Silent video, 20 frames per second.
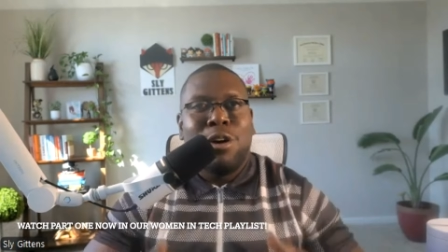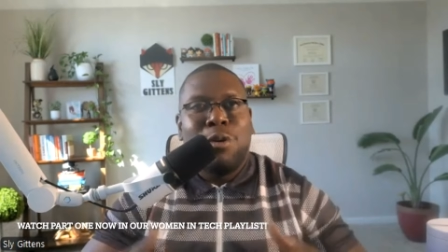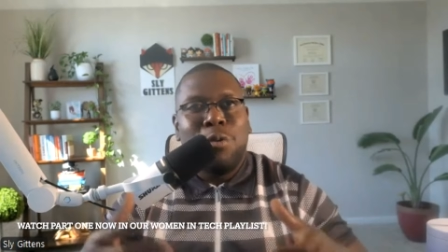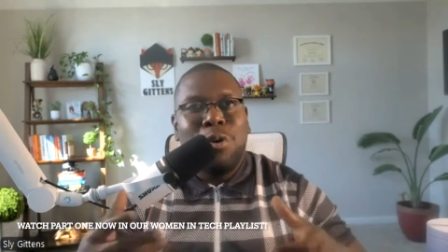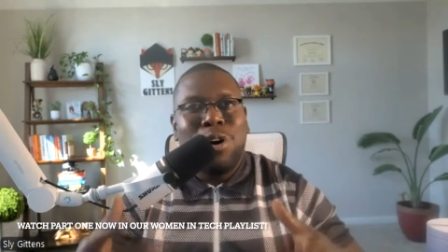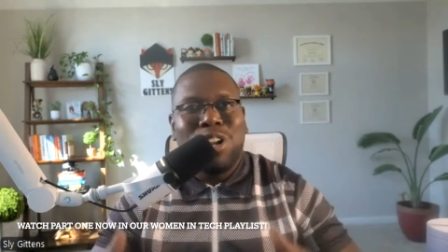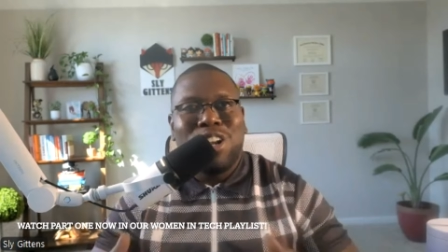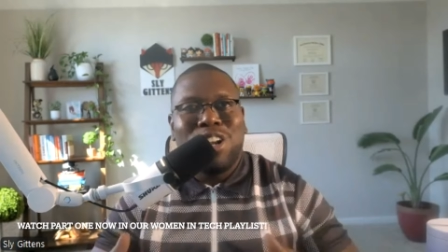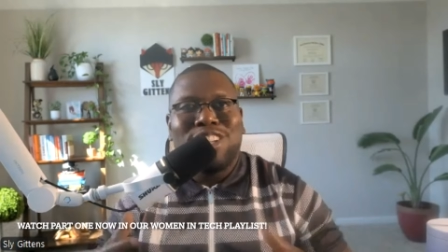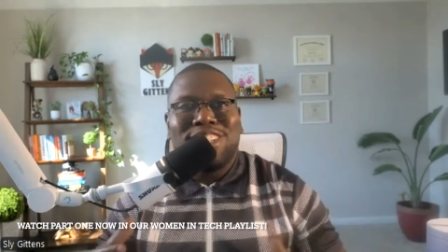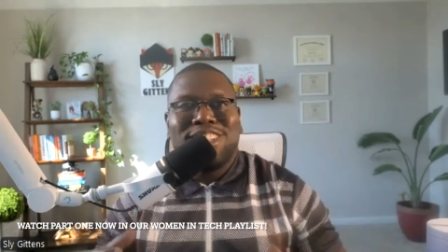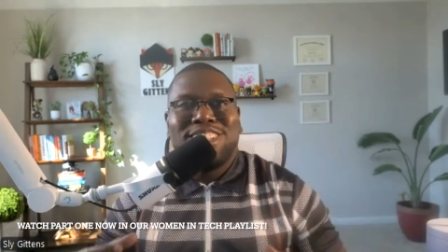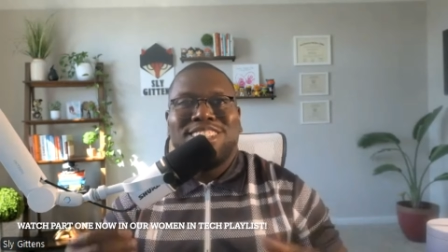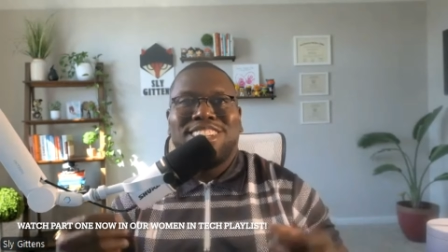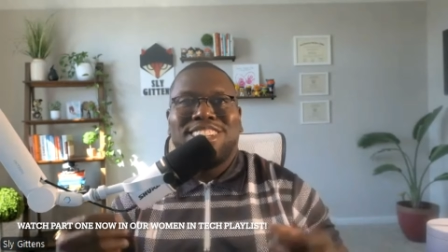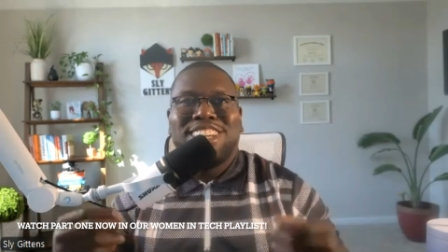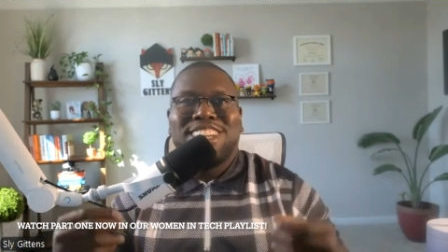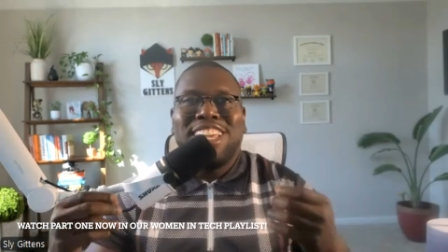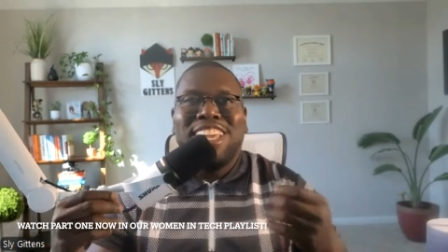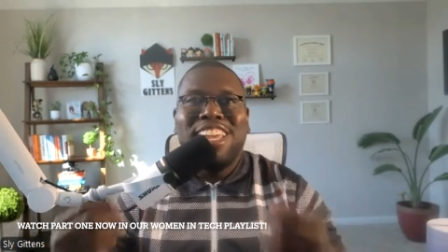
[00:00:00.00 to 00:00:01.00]
are the
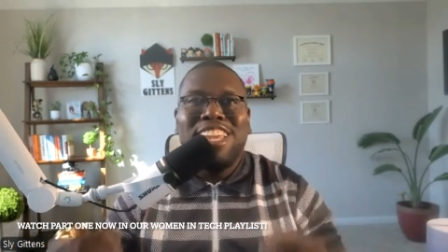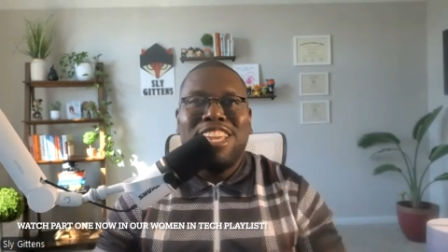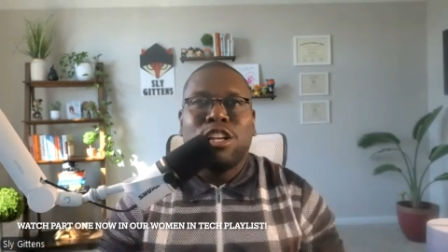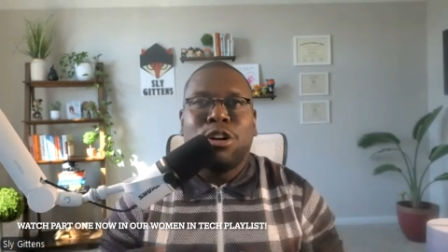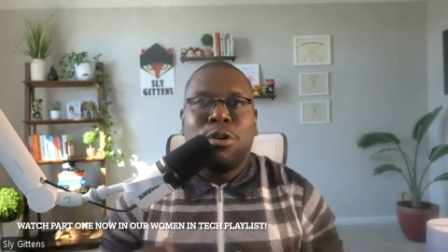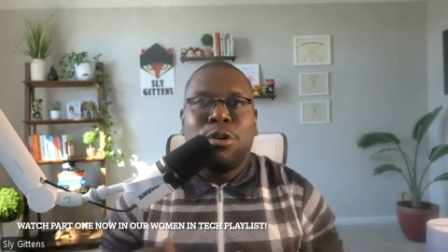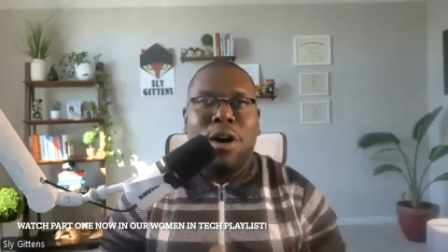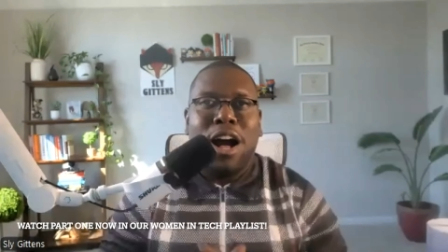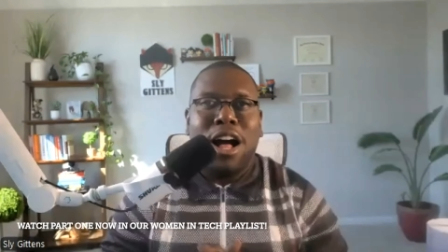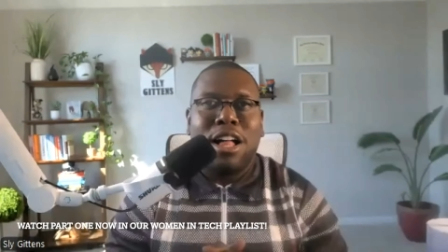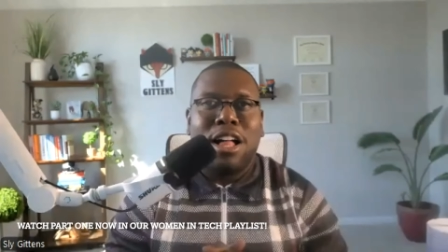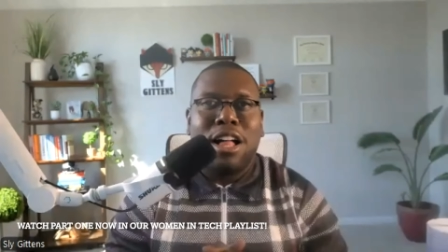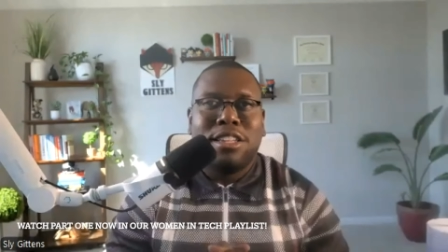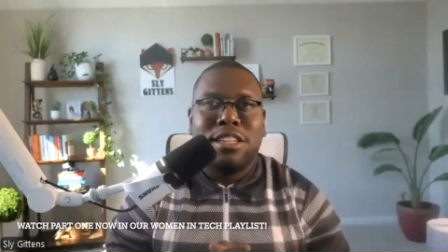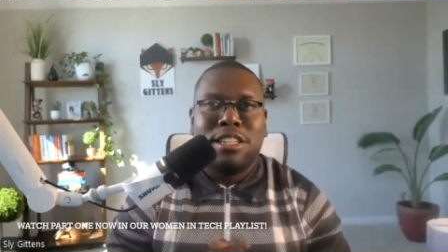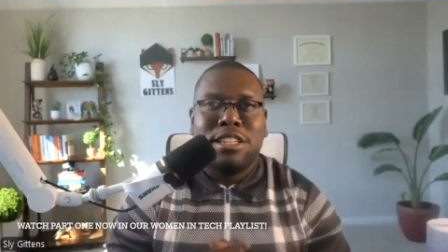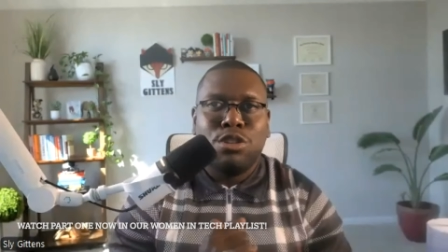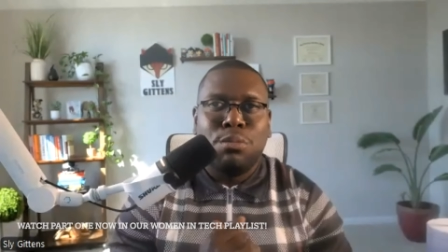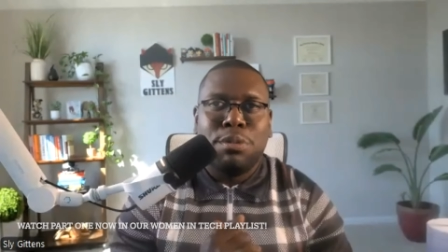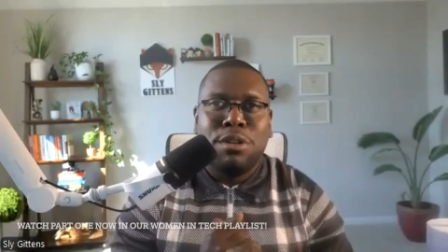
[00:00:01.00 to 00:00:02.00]
key qualities you
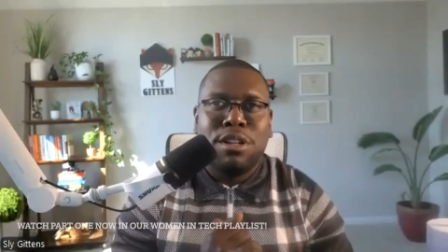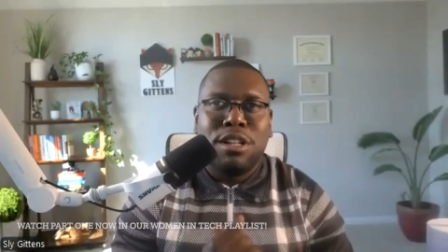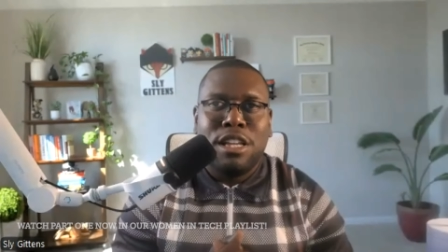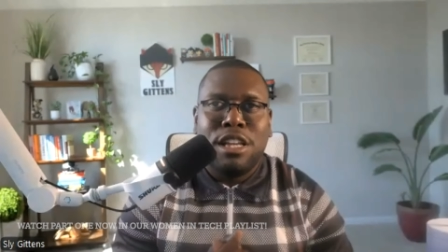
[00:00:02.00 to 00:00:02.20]
believe